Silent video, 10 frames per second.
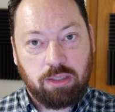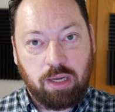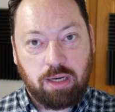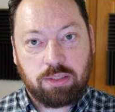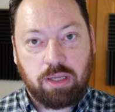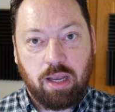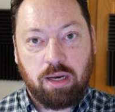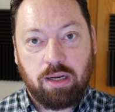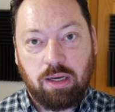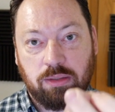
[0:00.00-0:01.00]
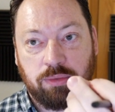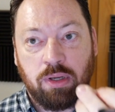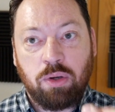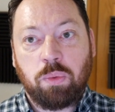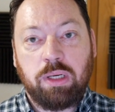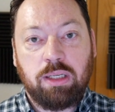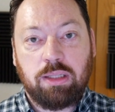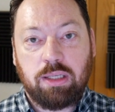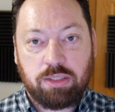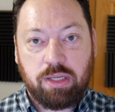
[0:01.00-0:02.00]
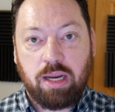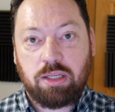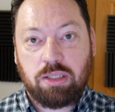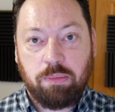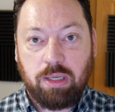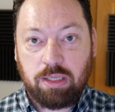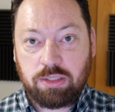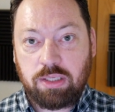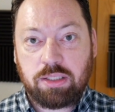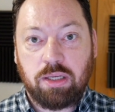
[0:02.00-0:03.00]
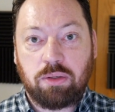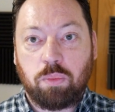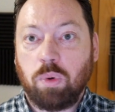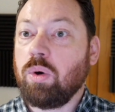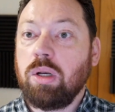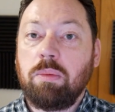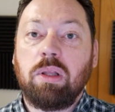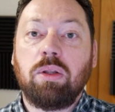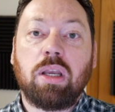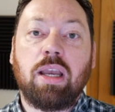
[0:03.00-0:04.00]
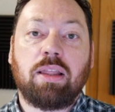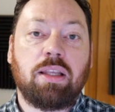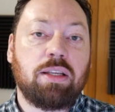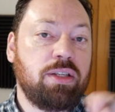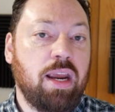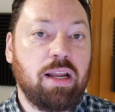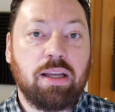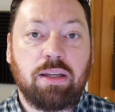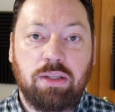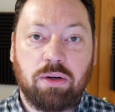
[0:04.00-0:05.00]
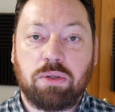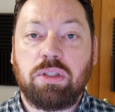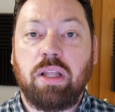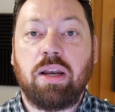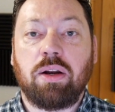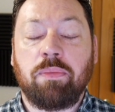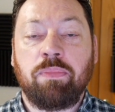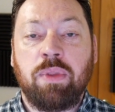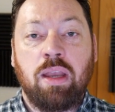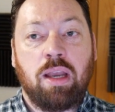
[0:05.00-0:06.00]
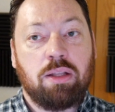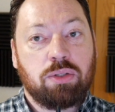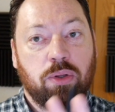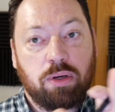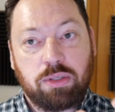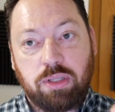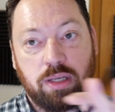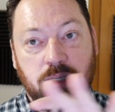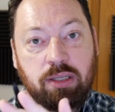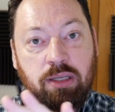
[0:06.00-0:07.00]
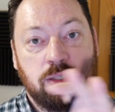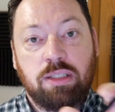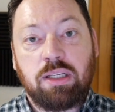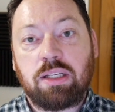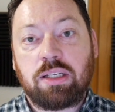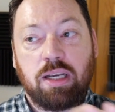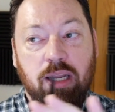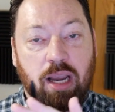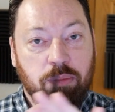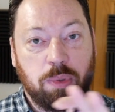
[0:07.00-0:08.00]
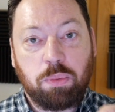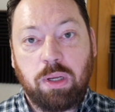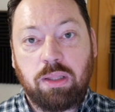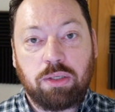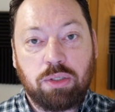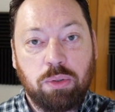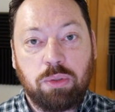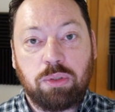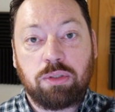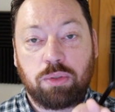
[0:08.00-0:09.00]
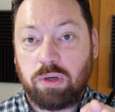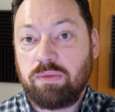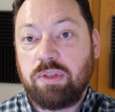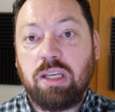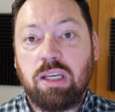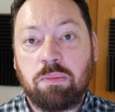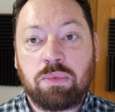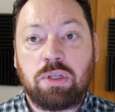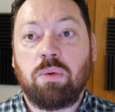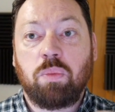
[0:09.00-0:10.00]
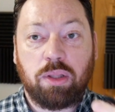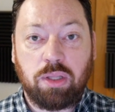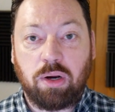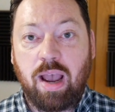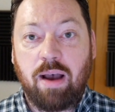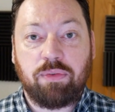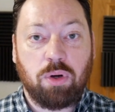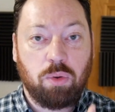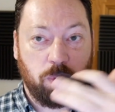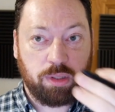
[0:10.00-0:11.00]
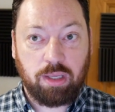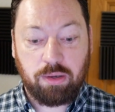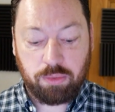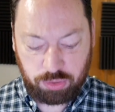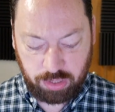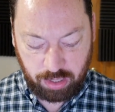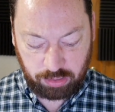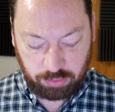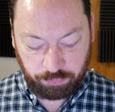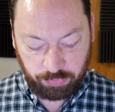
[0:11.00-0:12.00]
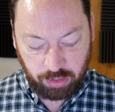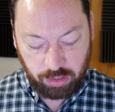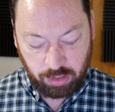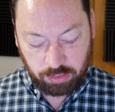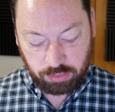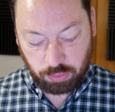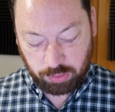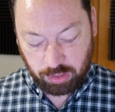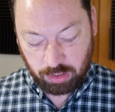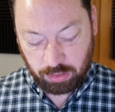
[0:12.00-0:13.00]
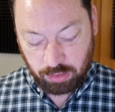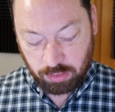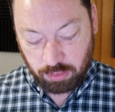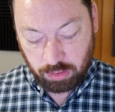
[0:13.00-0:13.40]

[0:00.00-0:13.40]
the data side of, we need this data to be consistent. We're going to be looking at this data years later. And so there's this disconnect between the two sort of teams and what they're after and what they understand. So here,